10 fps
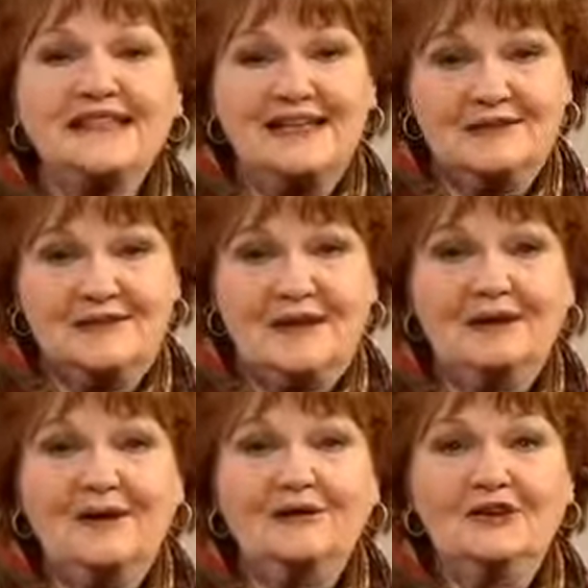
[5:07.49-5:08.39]
They
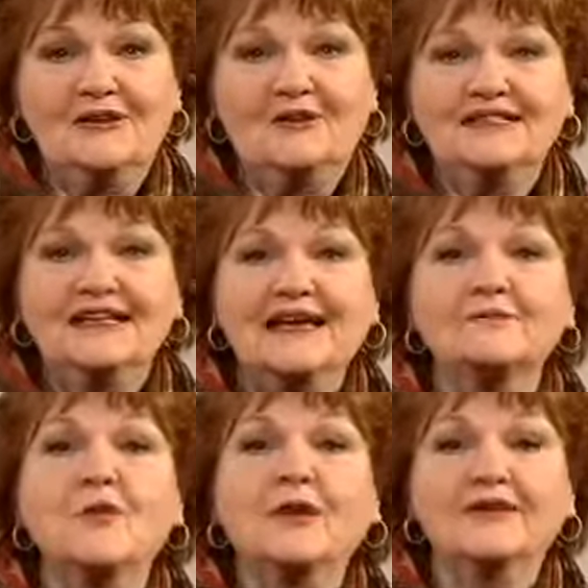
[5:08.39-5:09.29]
depend on you. And to
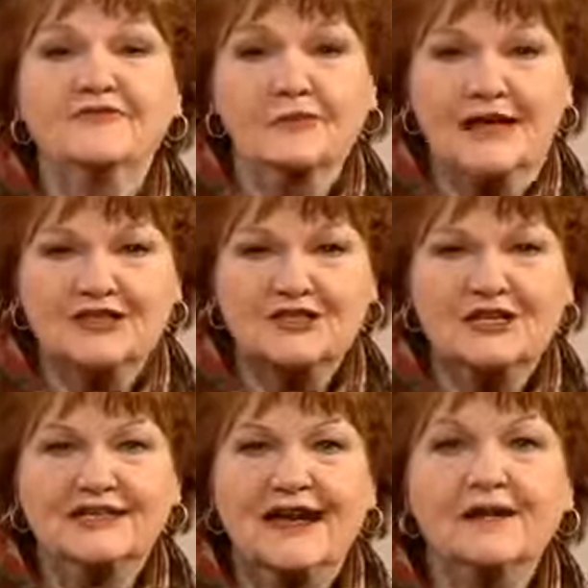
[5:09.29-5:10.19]
get more
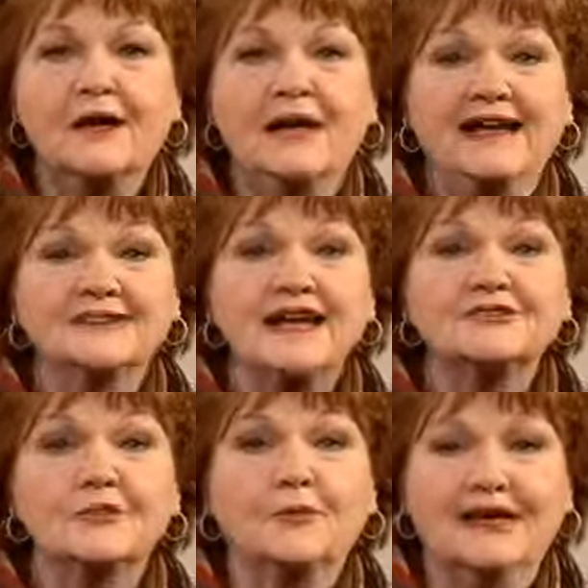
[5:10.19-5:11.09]
information about
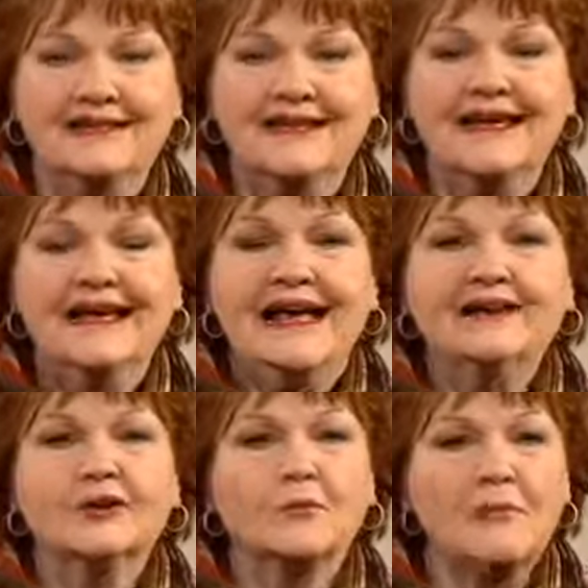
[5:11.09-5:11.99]
Dr. Brittney
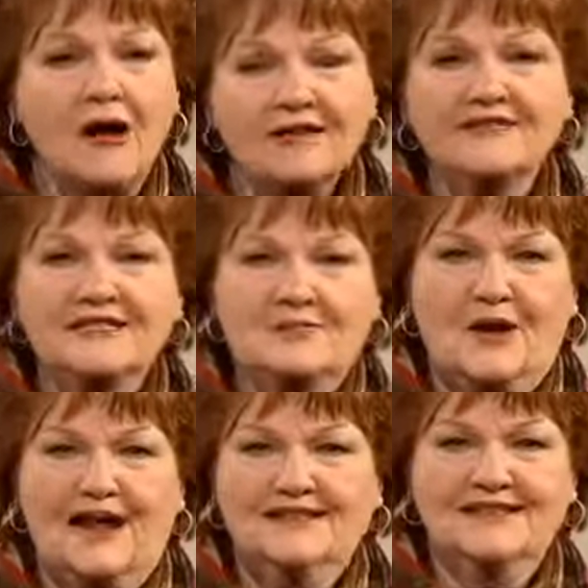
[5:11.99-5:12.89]
and her marvelous
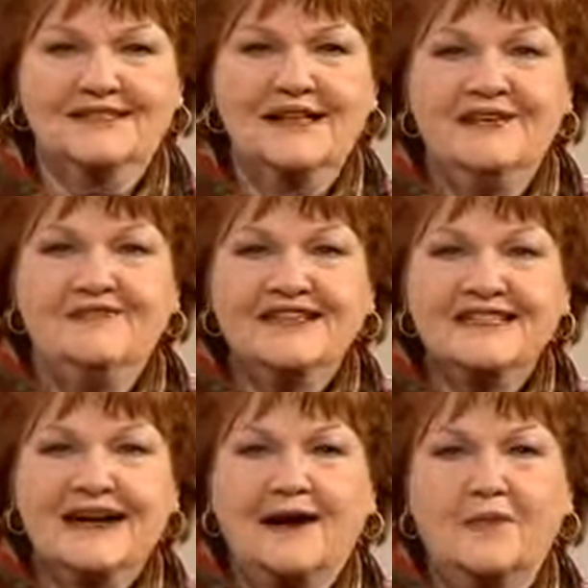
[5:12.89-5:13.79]
practice,
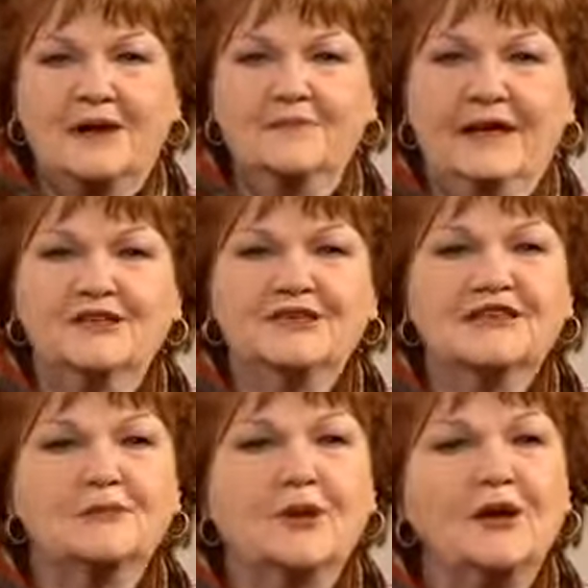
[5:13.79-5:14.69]
visit our webpage
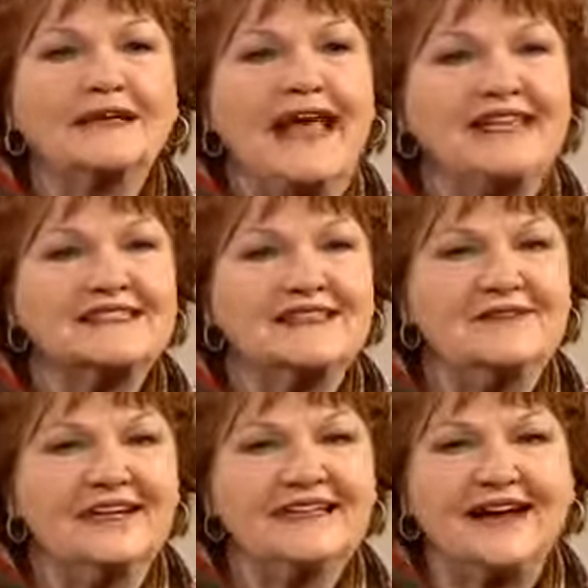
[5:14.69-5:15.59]
at
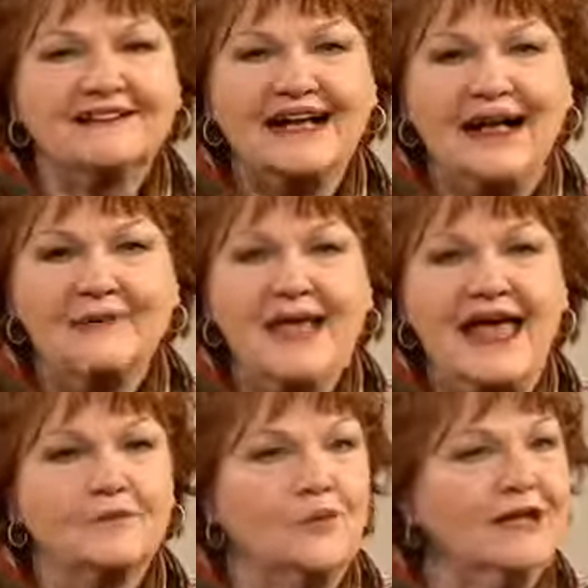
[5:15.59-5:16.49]
thebroadcasttv.com,
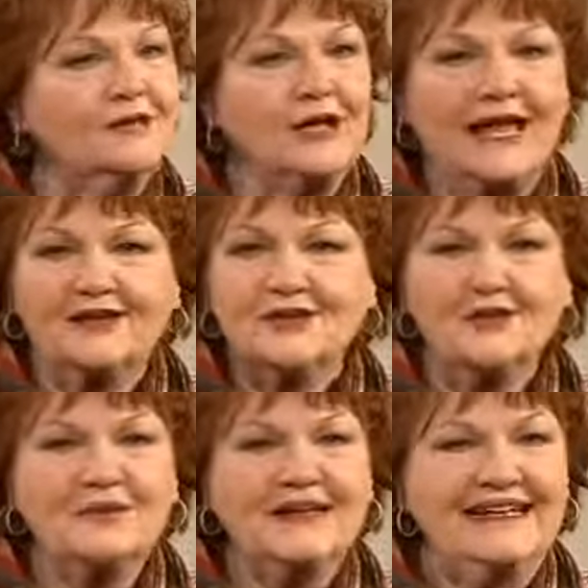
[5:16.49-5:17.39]
and we'll get
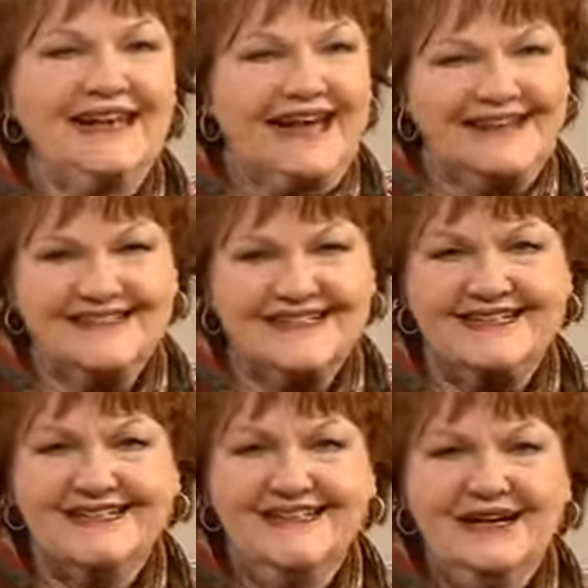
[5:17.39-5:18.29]
you connected.
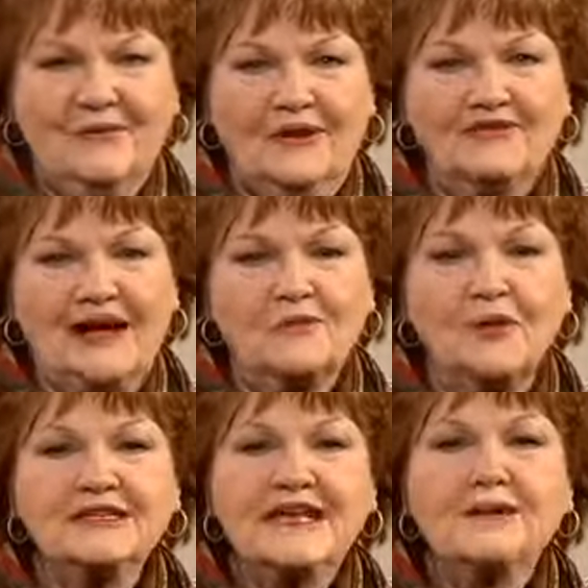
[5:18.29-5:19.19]
We've got
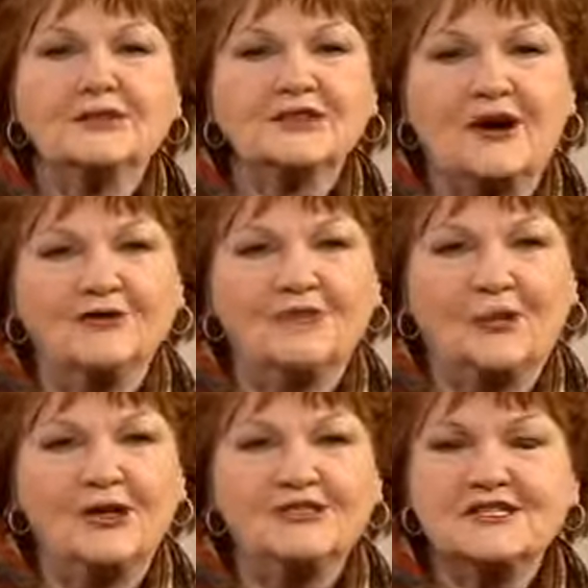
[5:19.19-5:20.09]
more table talk
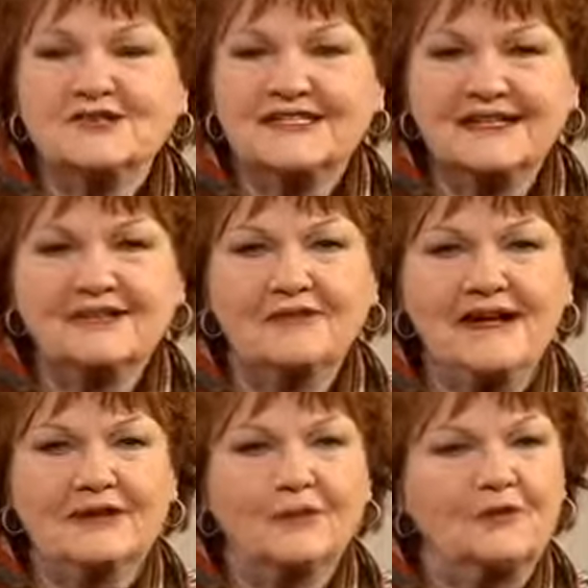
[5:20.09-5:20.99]
for you, so stick
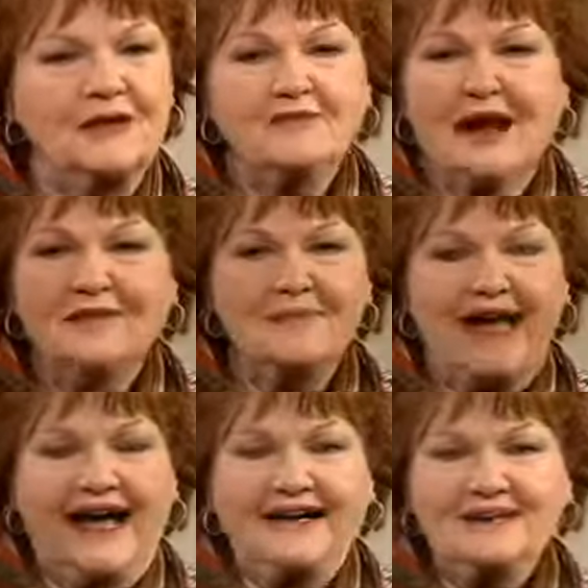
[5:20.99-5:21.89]
around. We'll be right
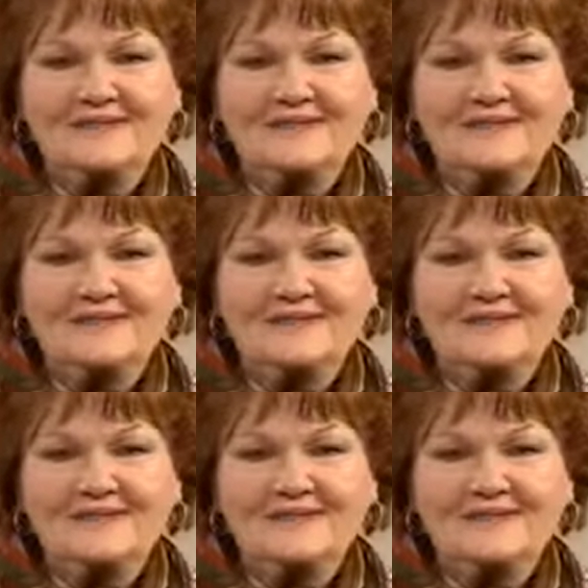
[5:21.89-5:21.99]
back.